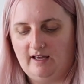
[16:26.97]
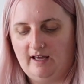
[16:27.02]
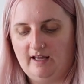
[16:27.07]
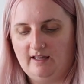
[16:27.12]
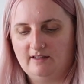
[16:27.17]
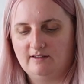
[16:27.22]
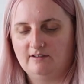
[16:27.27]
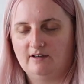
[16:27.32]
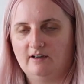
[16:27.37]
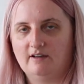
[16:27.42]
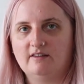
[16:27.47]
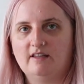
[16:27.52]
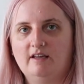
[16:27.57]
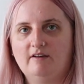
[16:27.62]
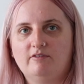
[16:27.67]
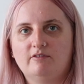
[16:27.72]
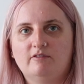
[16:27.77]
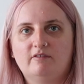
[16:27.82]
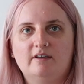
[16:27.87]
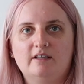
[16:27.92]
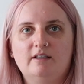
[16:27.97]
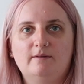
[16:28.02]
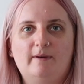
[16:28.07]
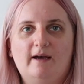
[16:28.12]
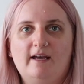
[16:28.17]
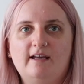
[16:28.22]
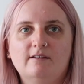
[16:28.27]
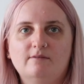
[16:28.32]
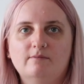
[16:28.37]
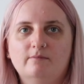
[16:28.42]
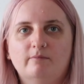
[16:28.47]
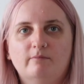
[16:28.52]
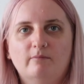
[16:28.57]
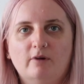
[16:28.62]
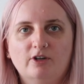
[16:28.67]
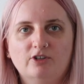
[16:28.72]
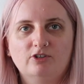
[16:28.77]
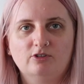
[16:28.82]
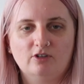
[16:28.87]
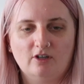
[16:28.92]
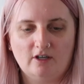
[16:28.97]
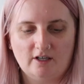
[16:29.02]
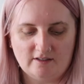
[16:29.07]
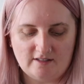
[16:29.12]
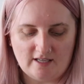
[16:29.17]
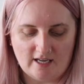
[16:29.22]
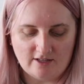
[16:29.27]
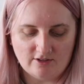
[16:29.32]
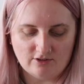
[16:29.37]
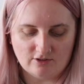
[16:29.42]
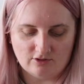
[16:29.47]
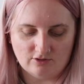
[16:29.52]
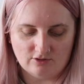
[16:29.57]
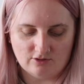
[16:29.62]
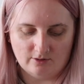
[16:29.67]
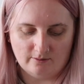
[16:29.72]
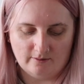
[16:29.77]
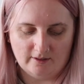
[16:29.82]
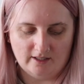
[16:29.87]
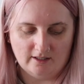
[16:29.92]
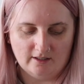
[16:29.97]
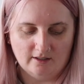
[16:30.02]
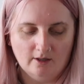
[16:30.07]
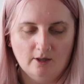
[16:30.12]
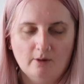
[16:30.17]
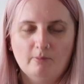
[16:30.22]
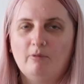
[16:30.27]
and I never really paid much attention to it,